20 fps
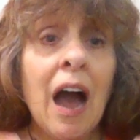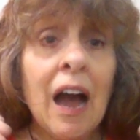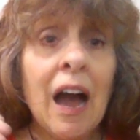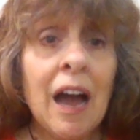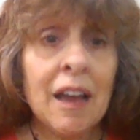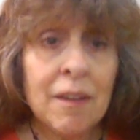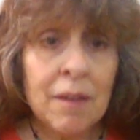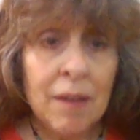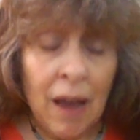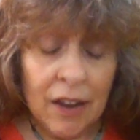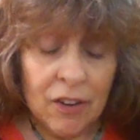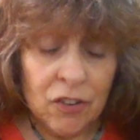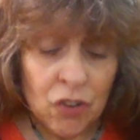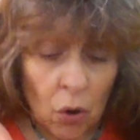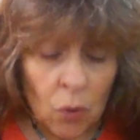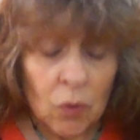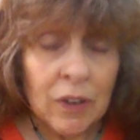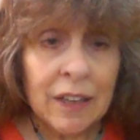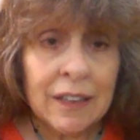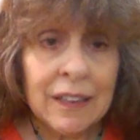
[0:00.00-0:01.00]
I
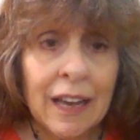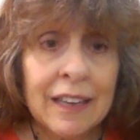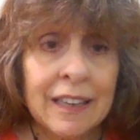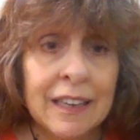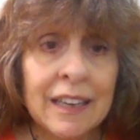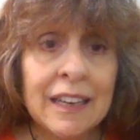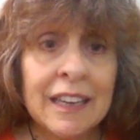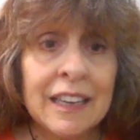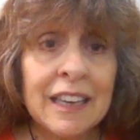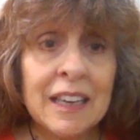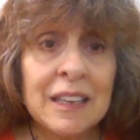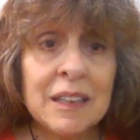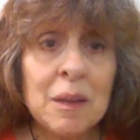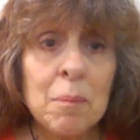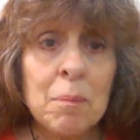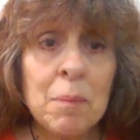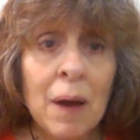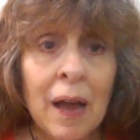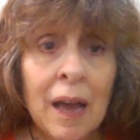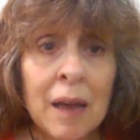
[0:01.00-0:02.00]
don't neglect getting in the
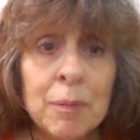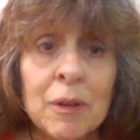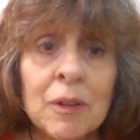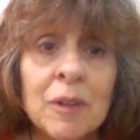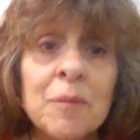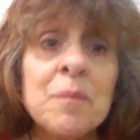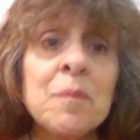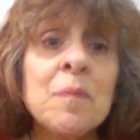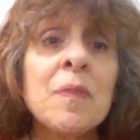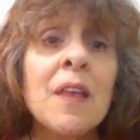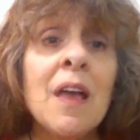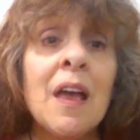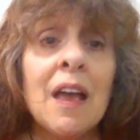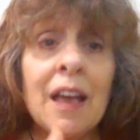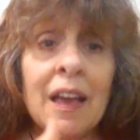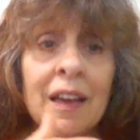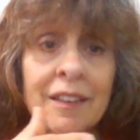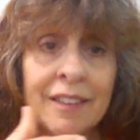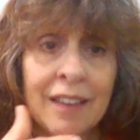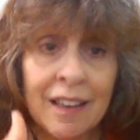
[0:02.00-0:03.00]
Bible.
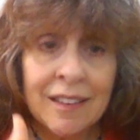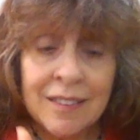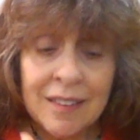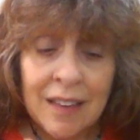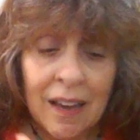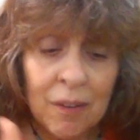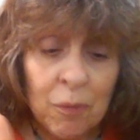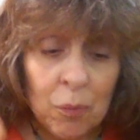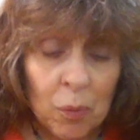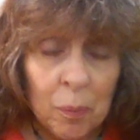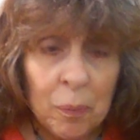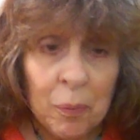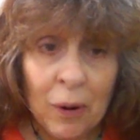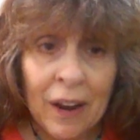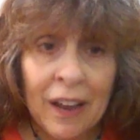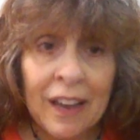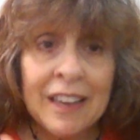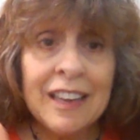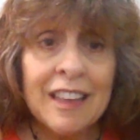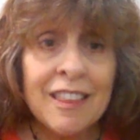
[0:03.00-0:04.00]
And yes, I will
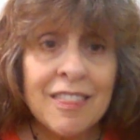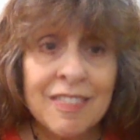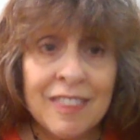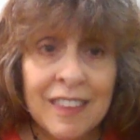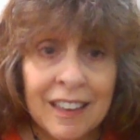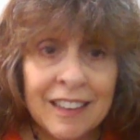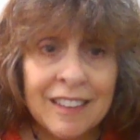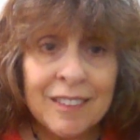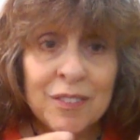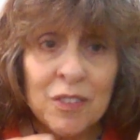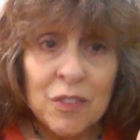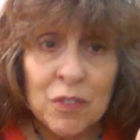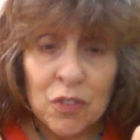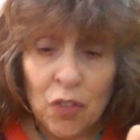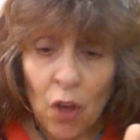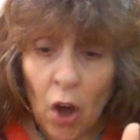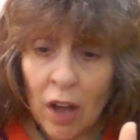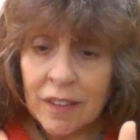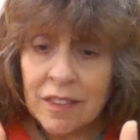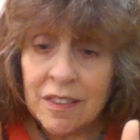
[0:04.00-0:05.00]
pray and think
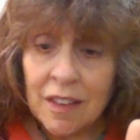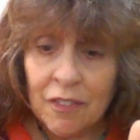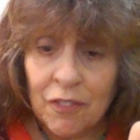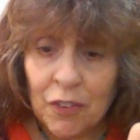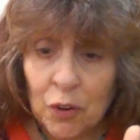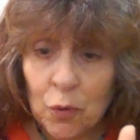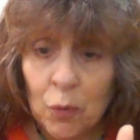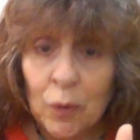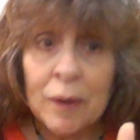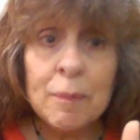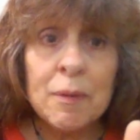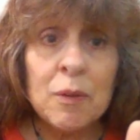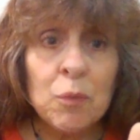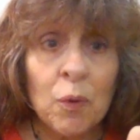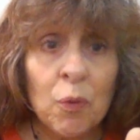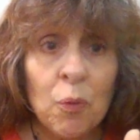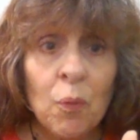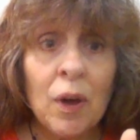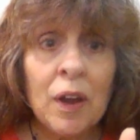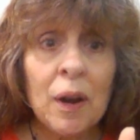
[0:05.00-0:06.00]
thoughts of agreement
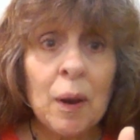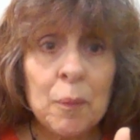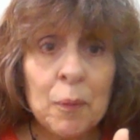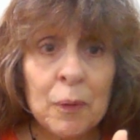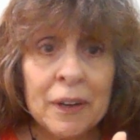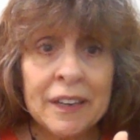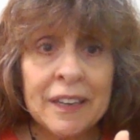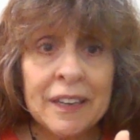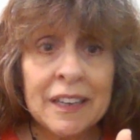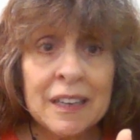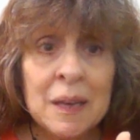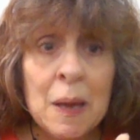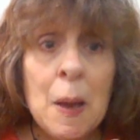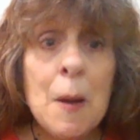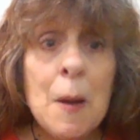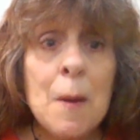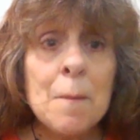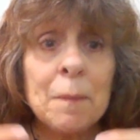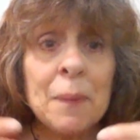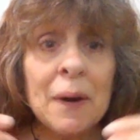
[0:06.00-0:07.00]
with what I'm reading.
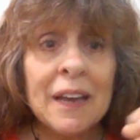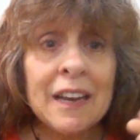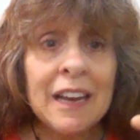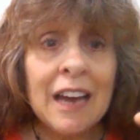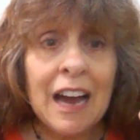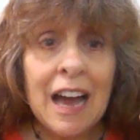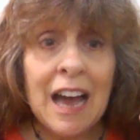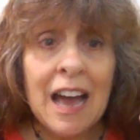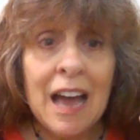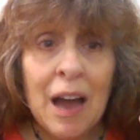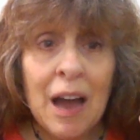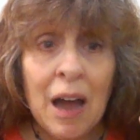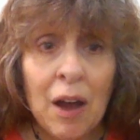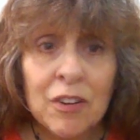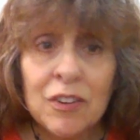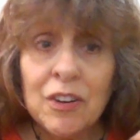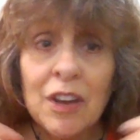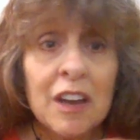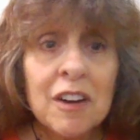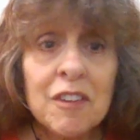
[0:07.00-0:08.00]
But
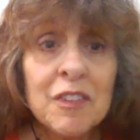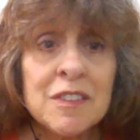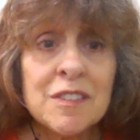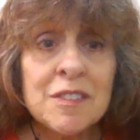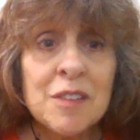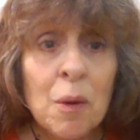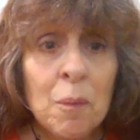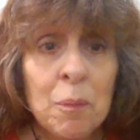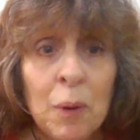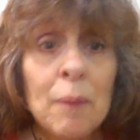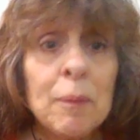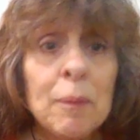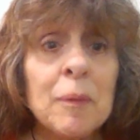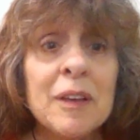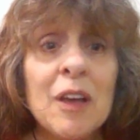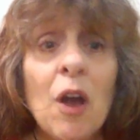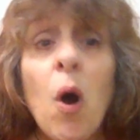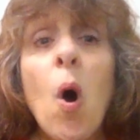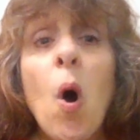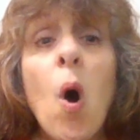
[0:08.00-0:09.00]
none of us,
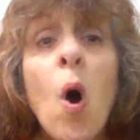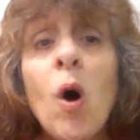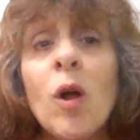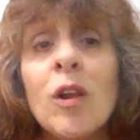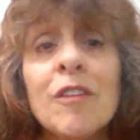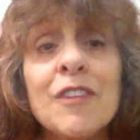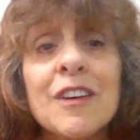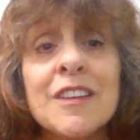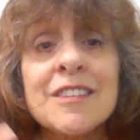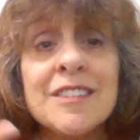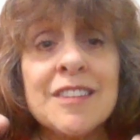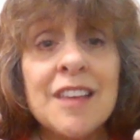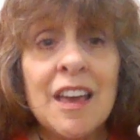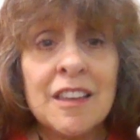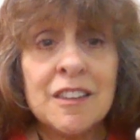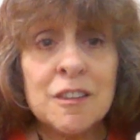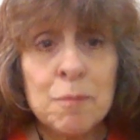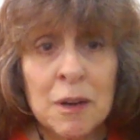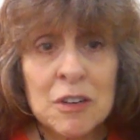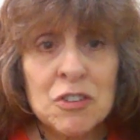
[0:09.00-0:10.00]
probably all of us,
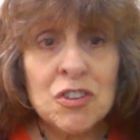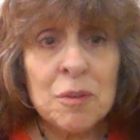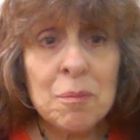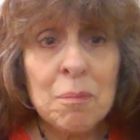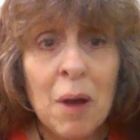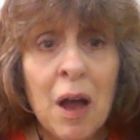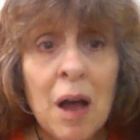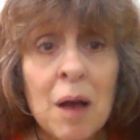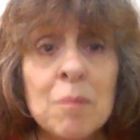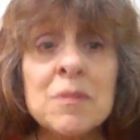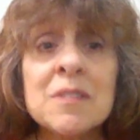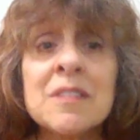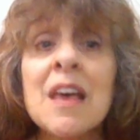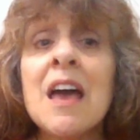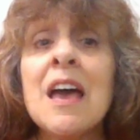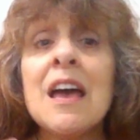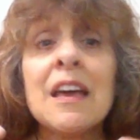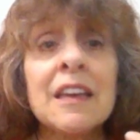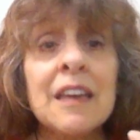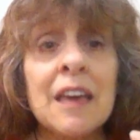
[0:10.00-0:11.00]
especially moms,
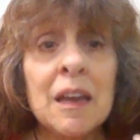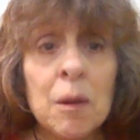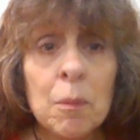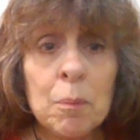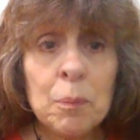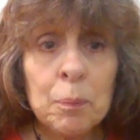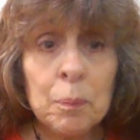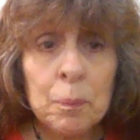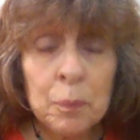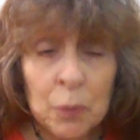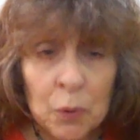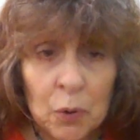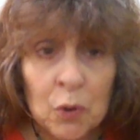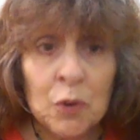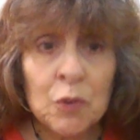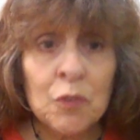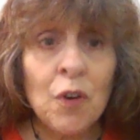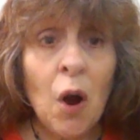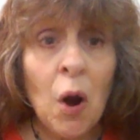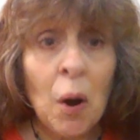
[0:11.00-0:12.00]
can
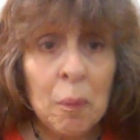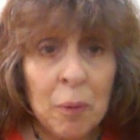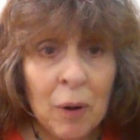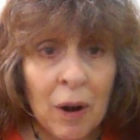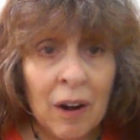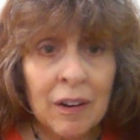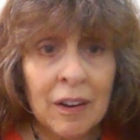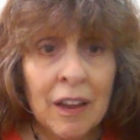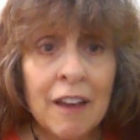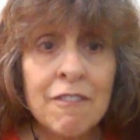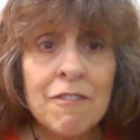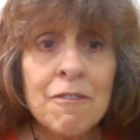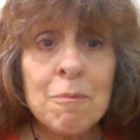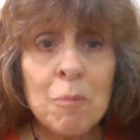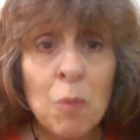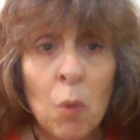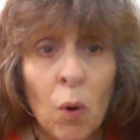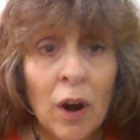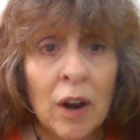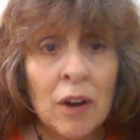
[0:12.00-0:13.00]
improve our prayer life
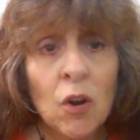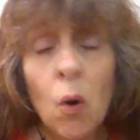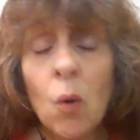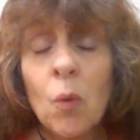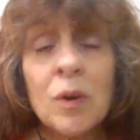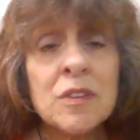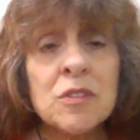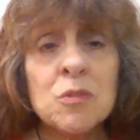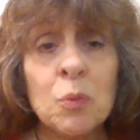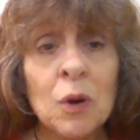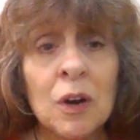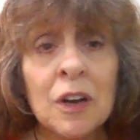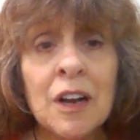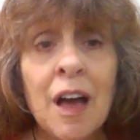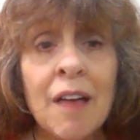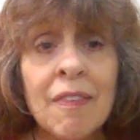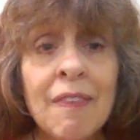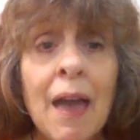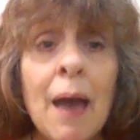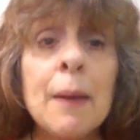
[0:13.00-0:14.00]
more and always work
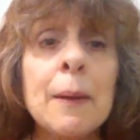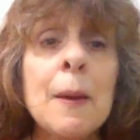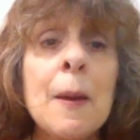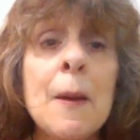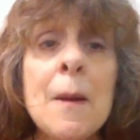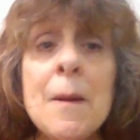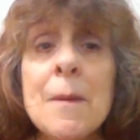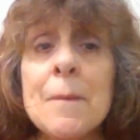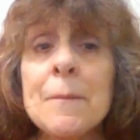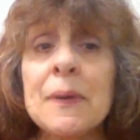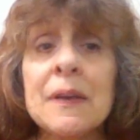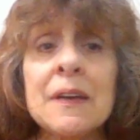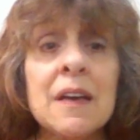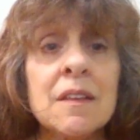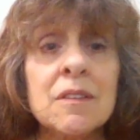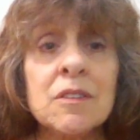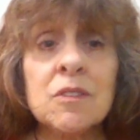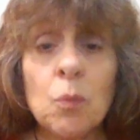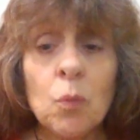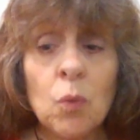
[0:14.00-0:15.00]
on that,
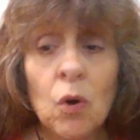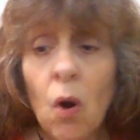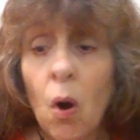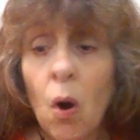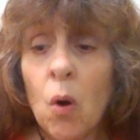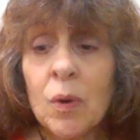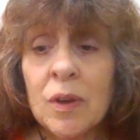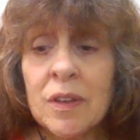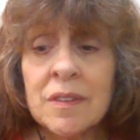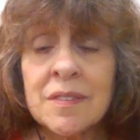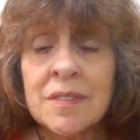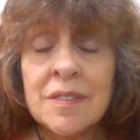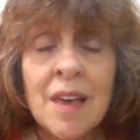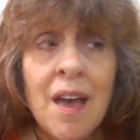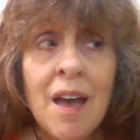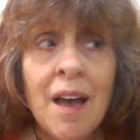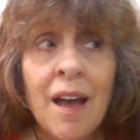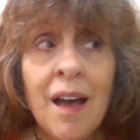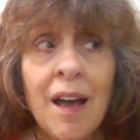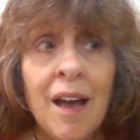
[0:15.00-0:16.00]
because we're always
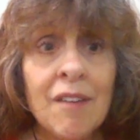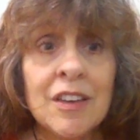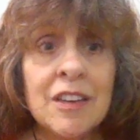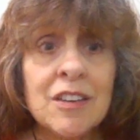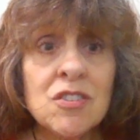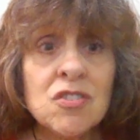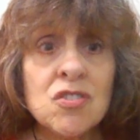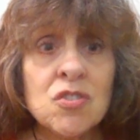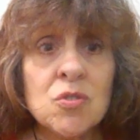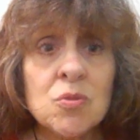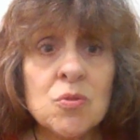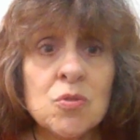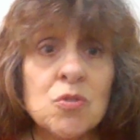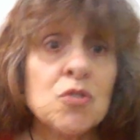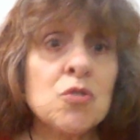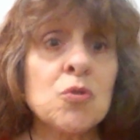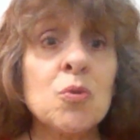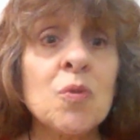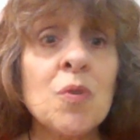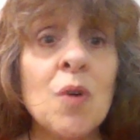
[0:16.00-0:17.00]
having to
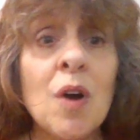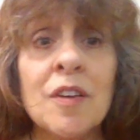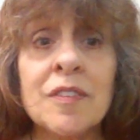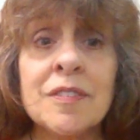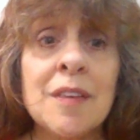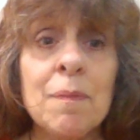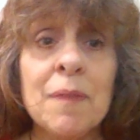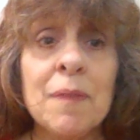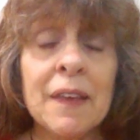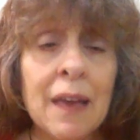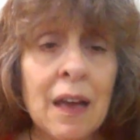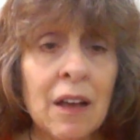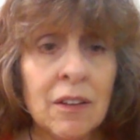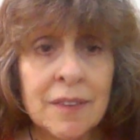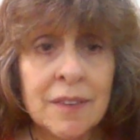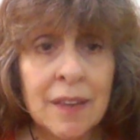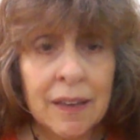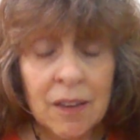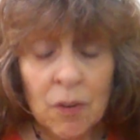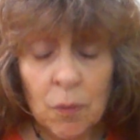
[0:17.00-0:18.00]
do something
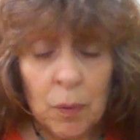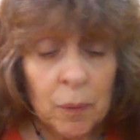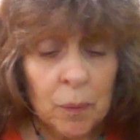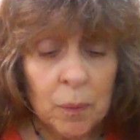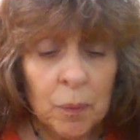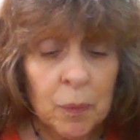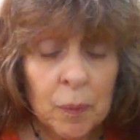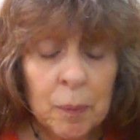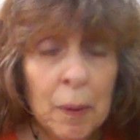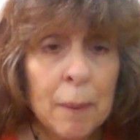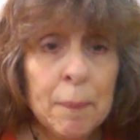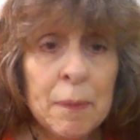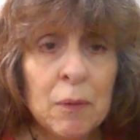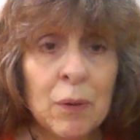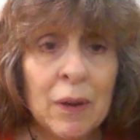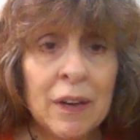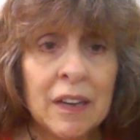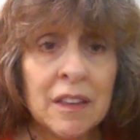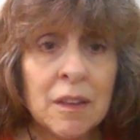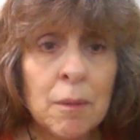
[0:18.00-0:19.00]
else. Like we might be
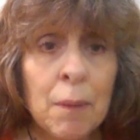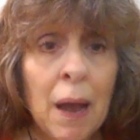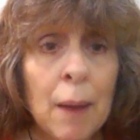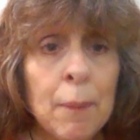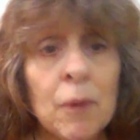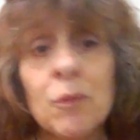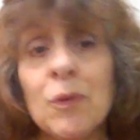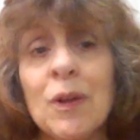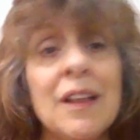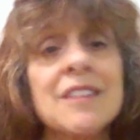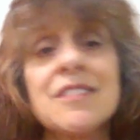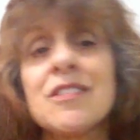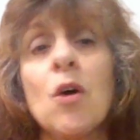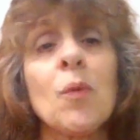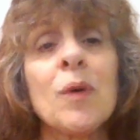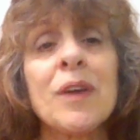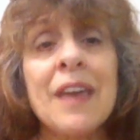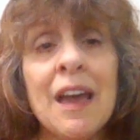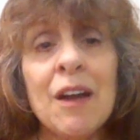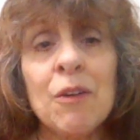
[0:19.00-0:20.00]
reading the Bible and realize, oh,
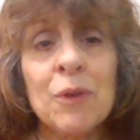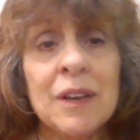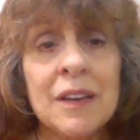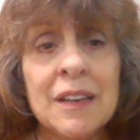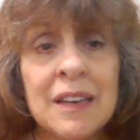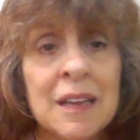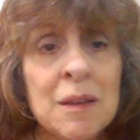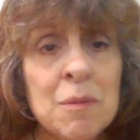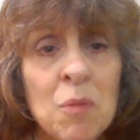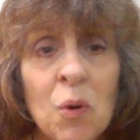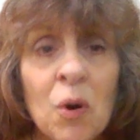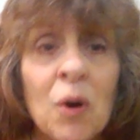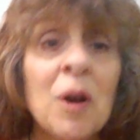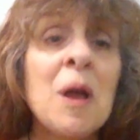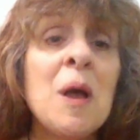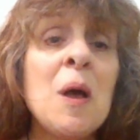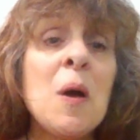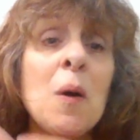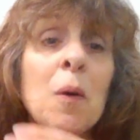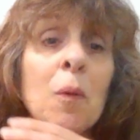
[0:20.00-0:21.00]
we can't read it anymore.
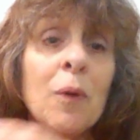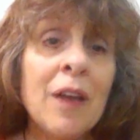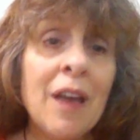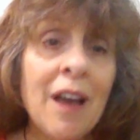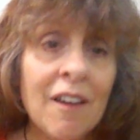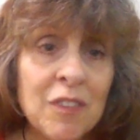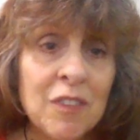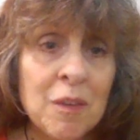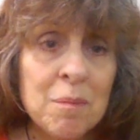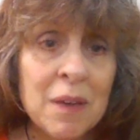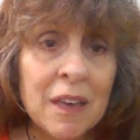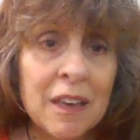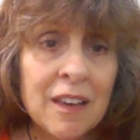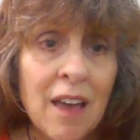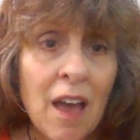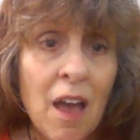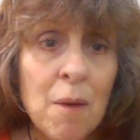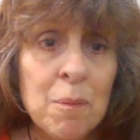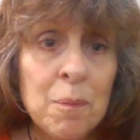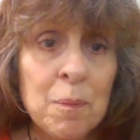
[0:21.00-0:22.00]
We have to
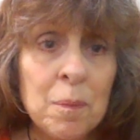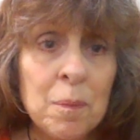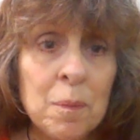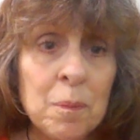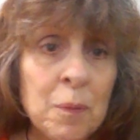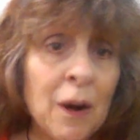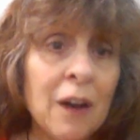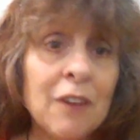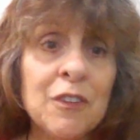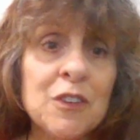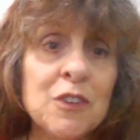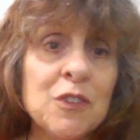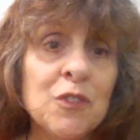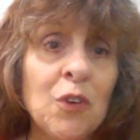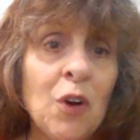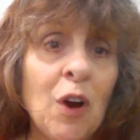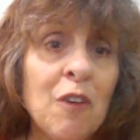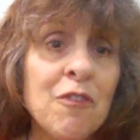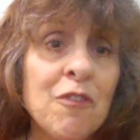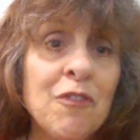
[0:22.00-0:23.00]
make breakfast
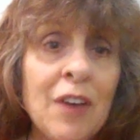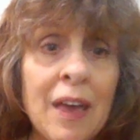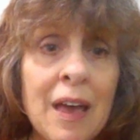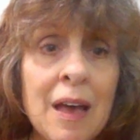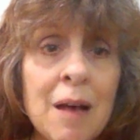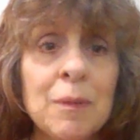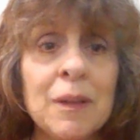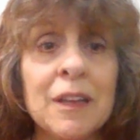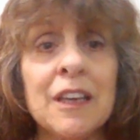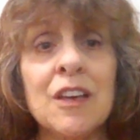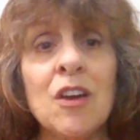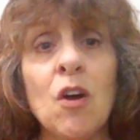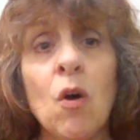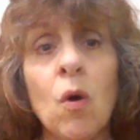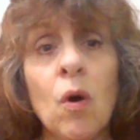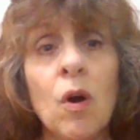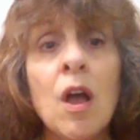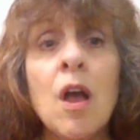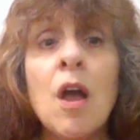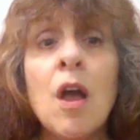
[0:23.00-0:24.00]
for our family,
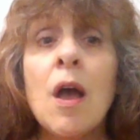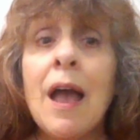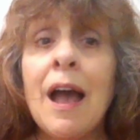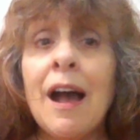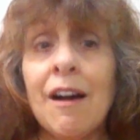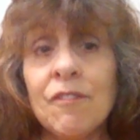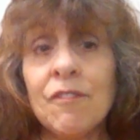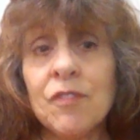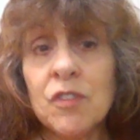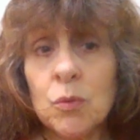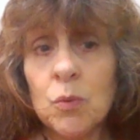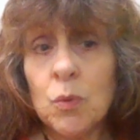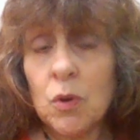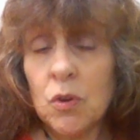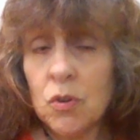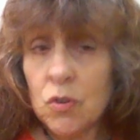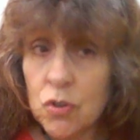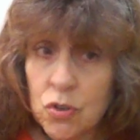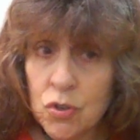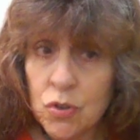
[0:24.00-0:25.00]
or have
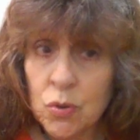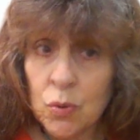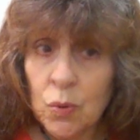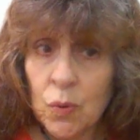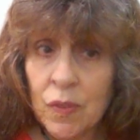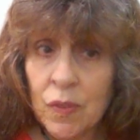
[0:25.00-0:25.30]
to do